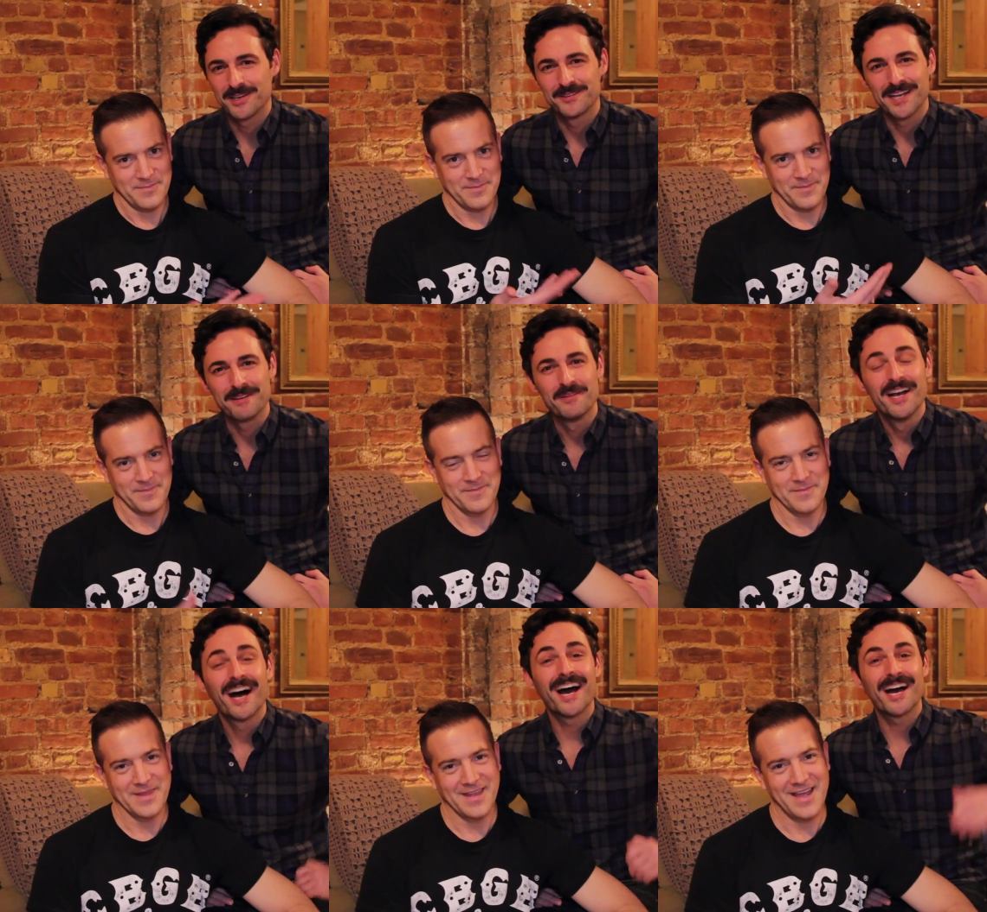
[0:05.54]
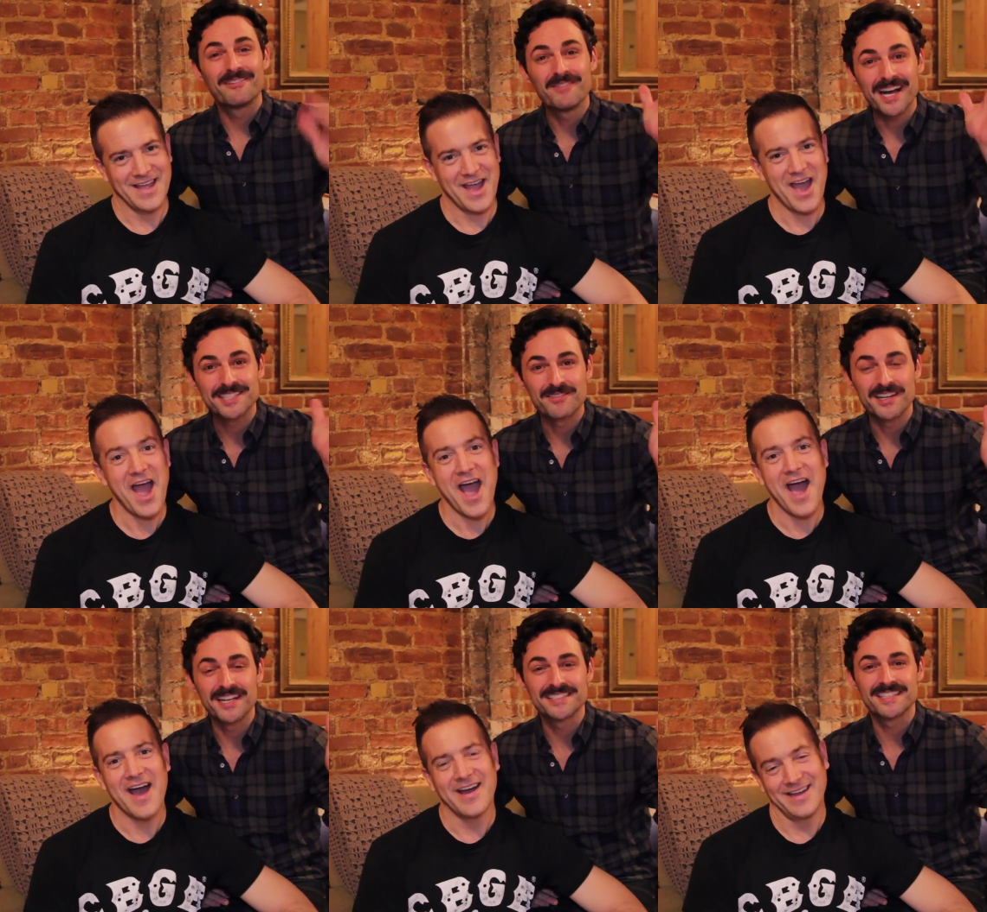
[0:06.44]
Speaker 1: my own name. Hi, I'm Max
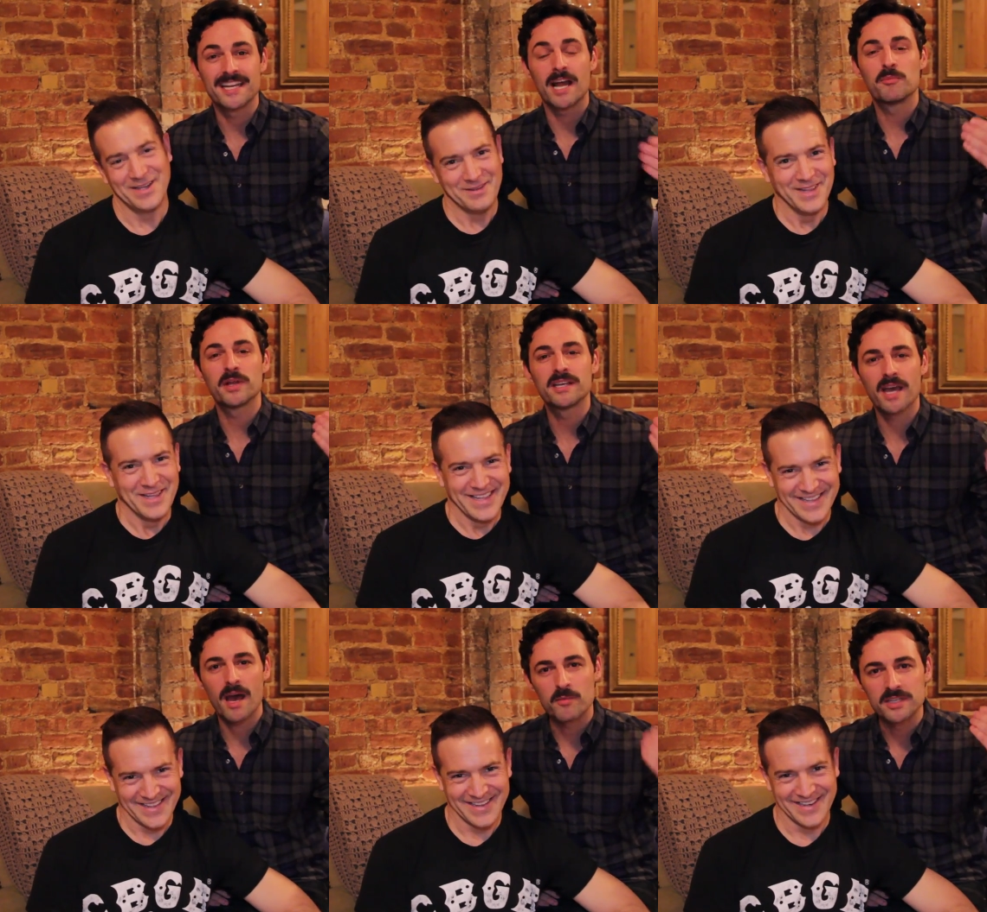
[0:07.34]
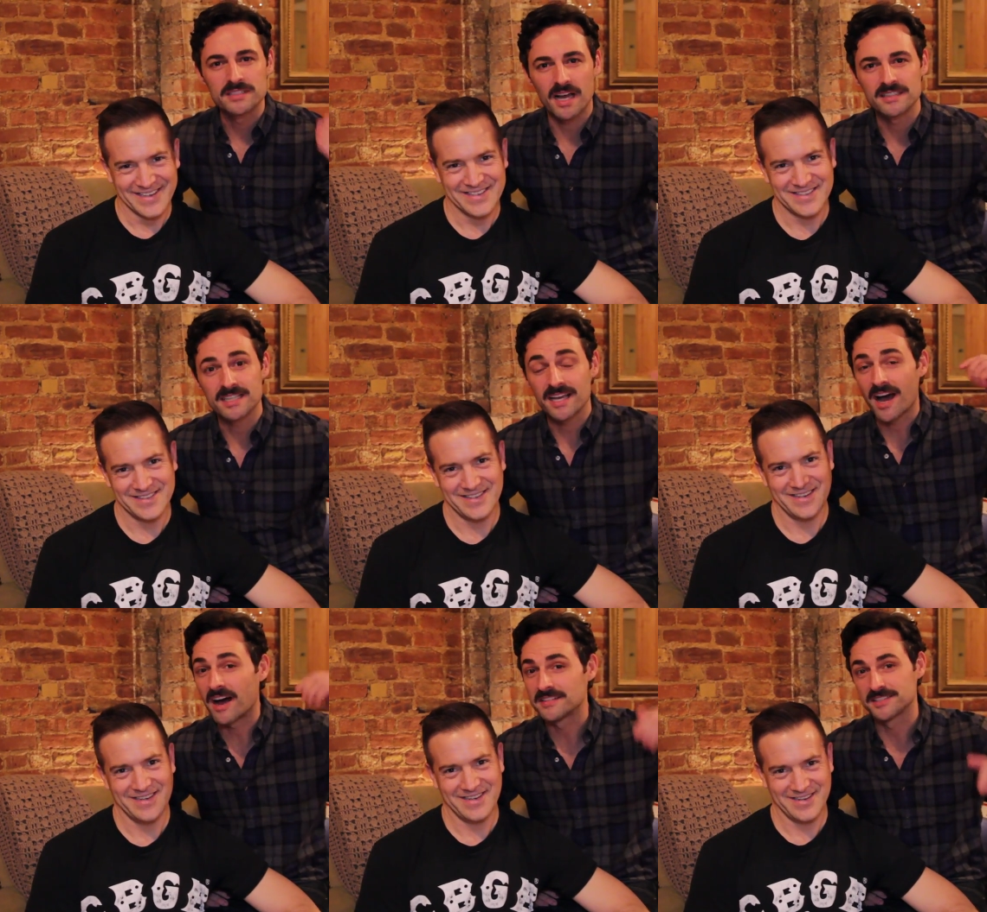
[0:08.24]
von Essen and I play Cameron
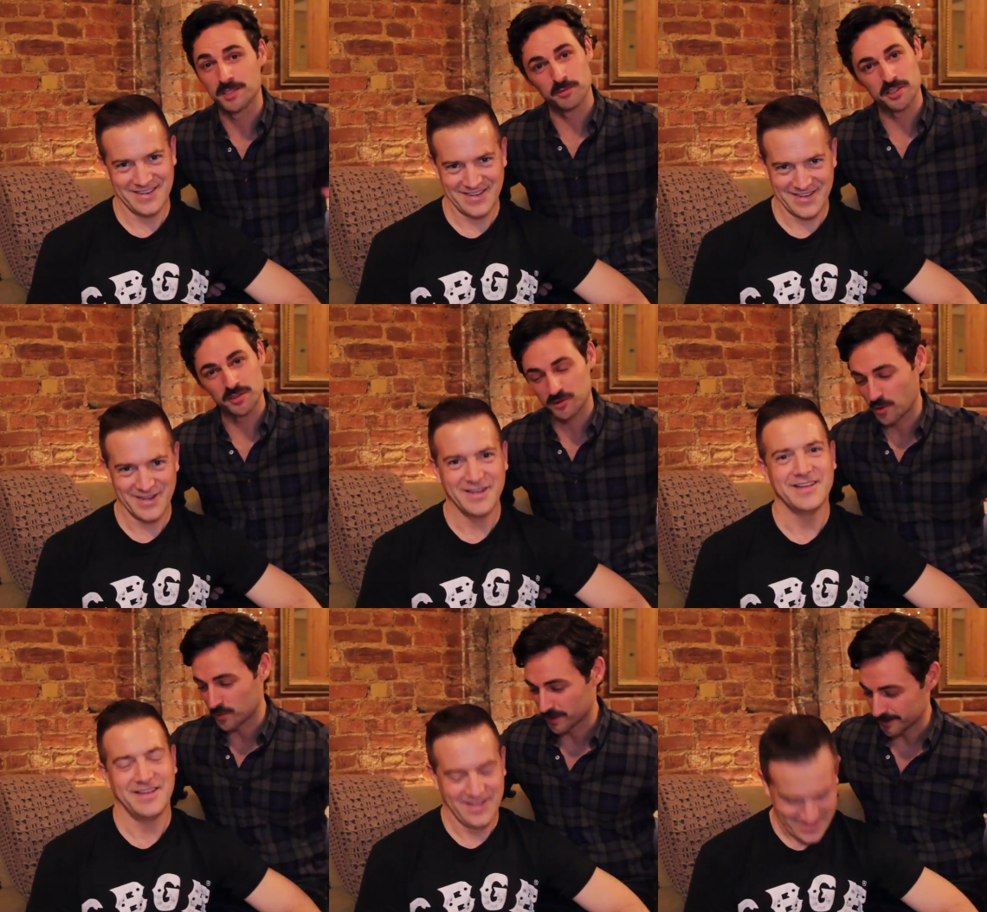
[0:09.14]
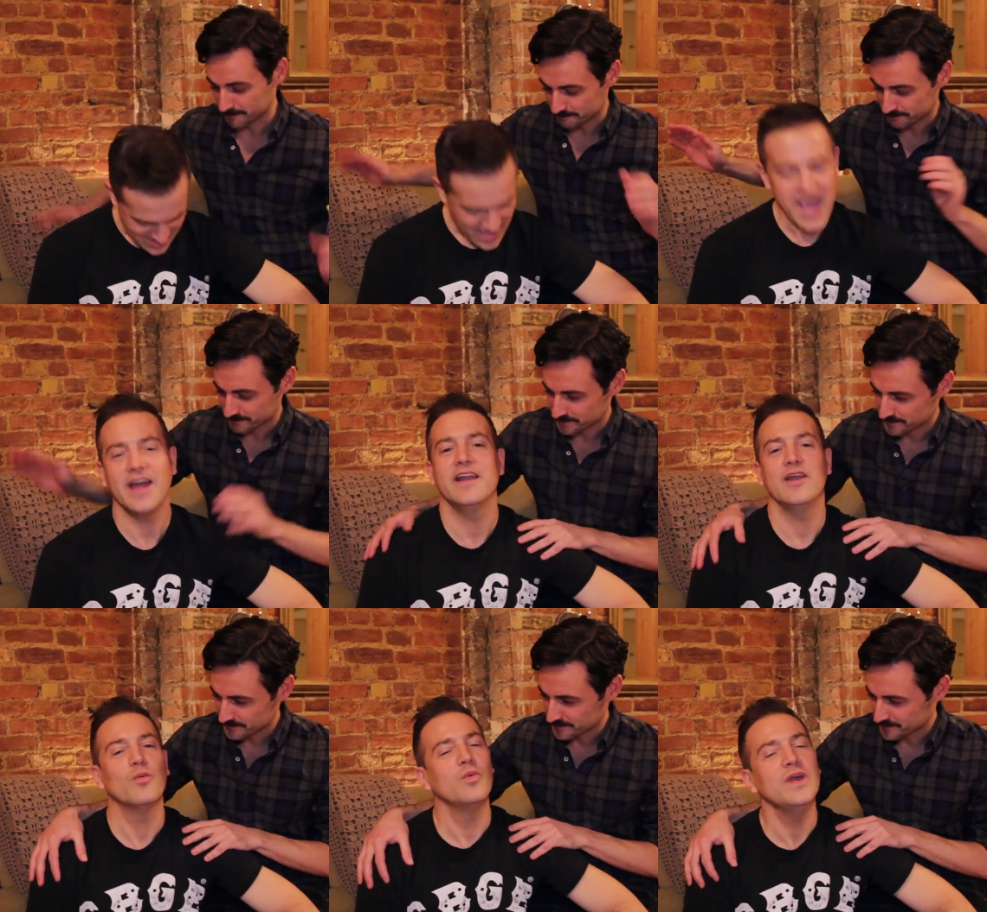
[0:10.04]
Dante on Submissions Only.
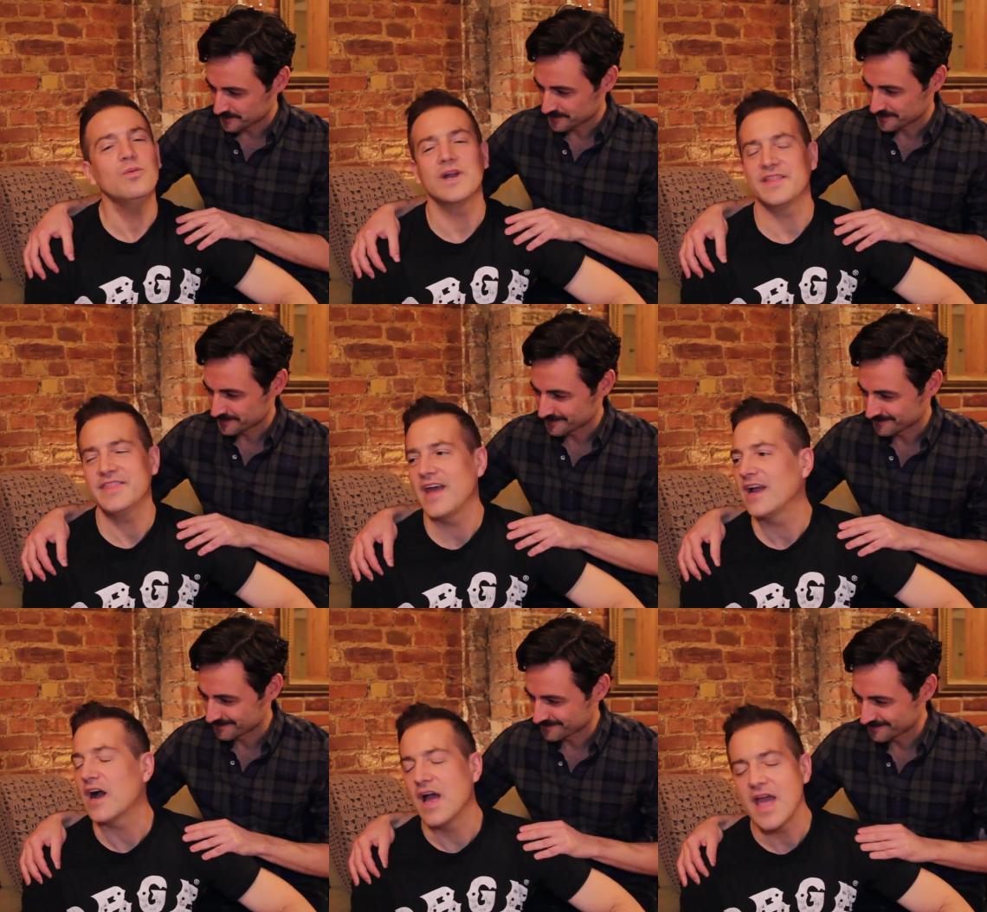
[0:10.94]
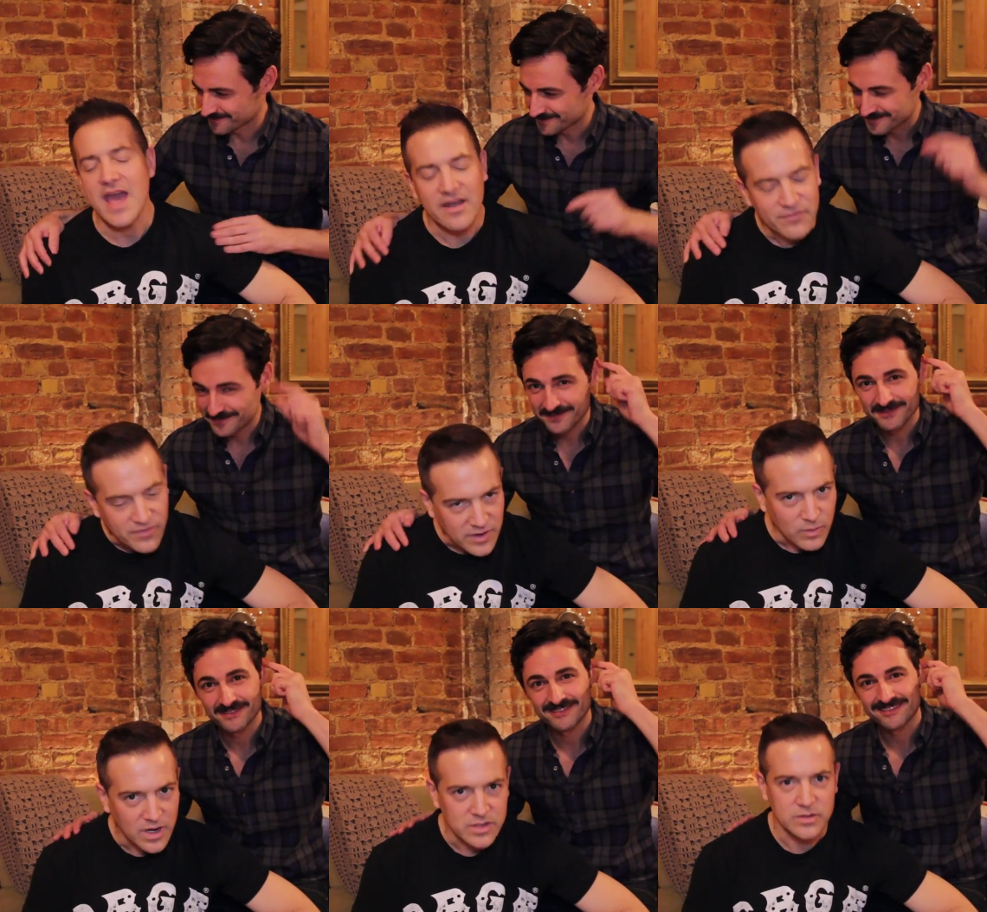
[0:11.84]
Speaker 2: And we want to thank
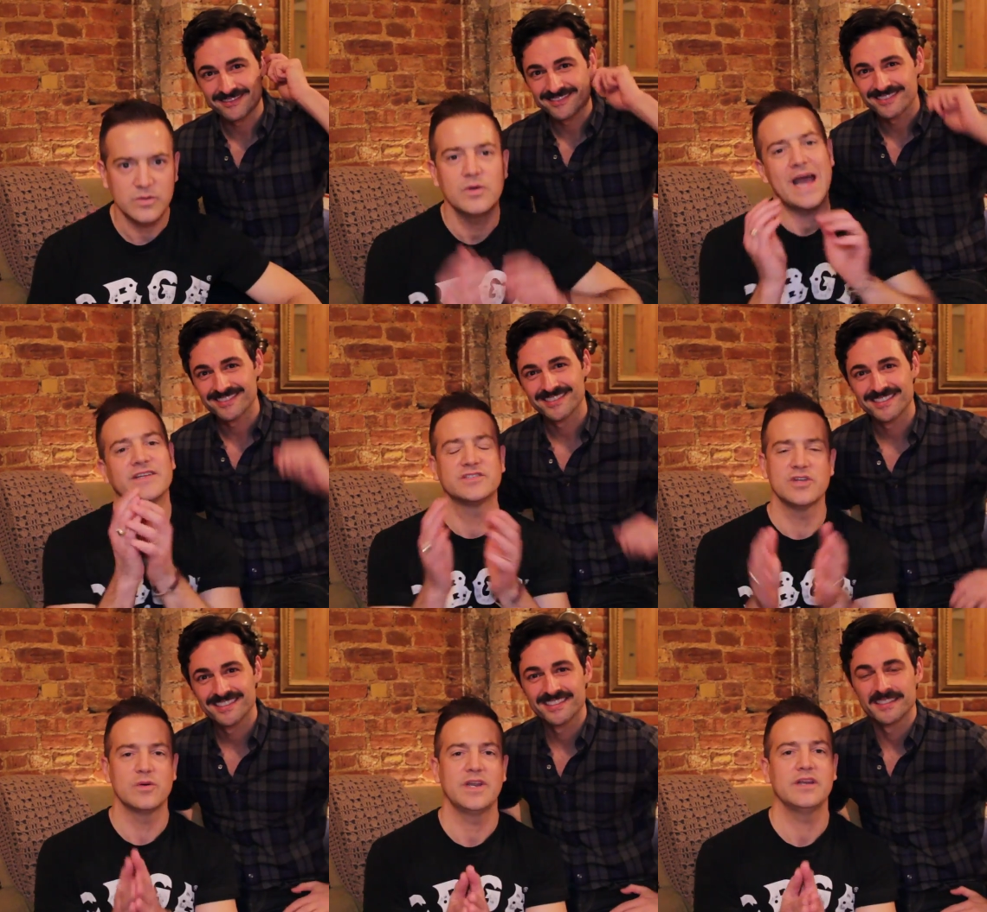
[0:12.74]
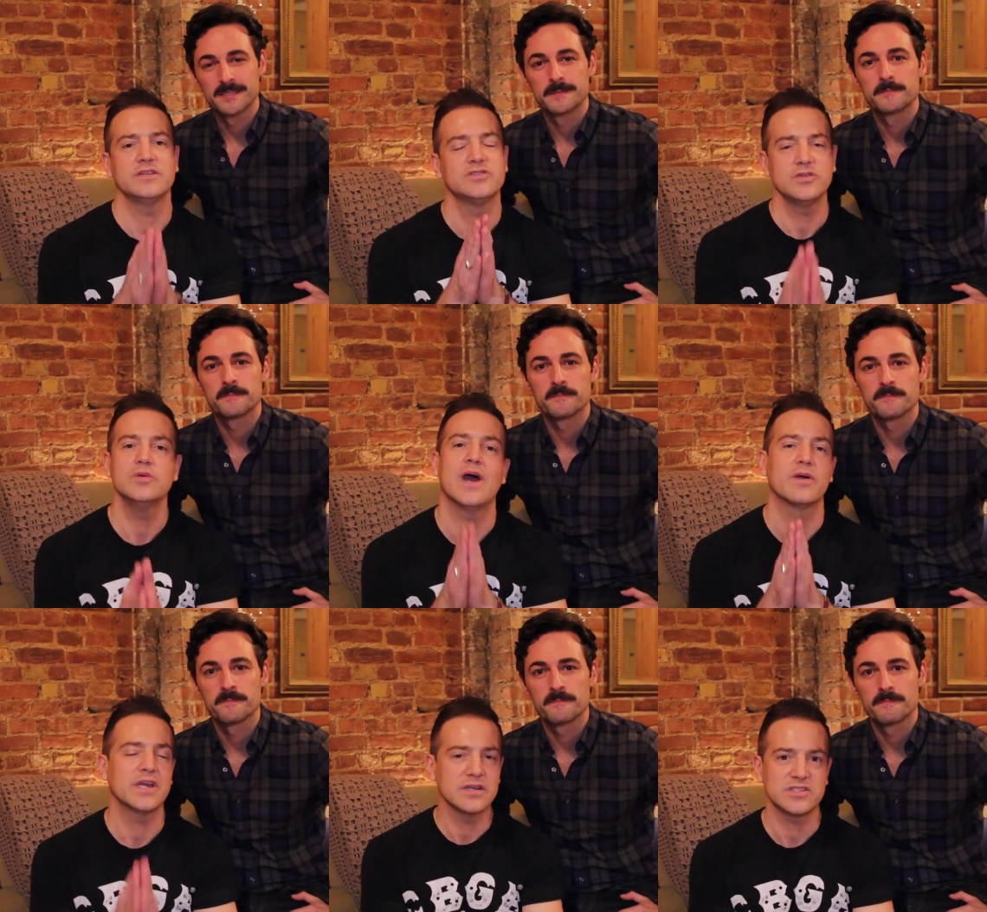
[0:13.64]
everyone who has donated to
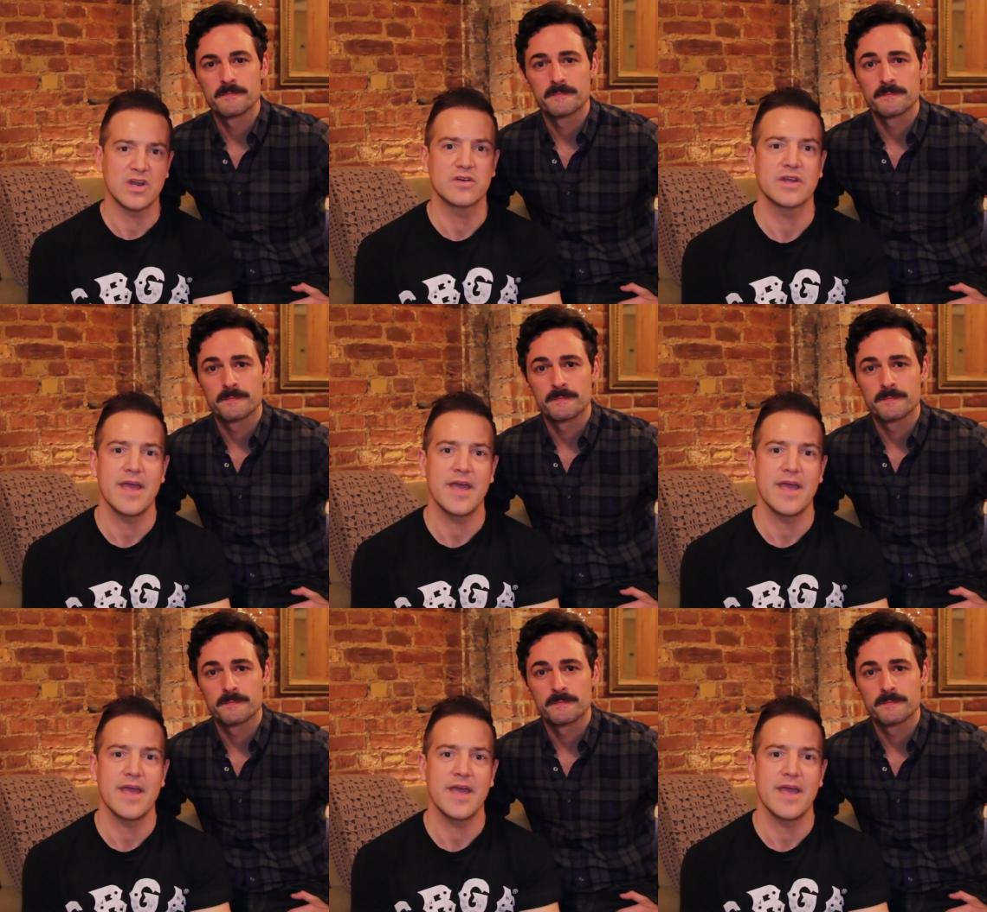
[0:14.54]
our Kickstarter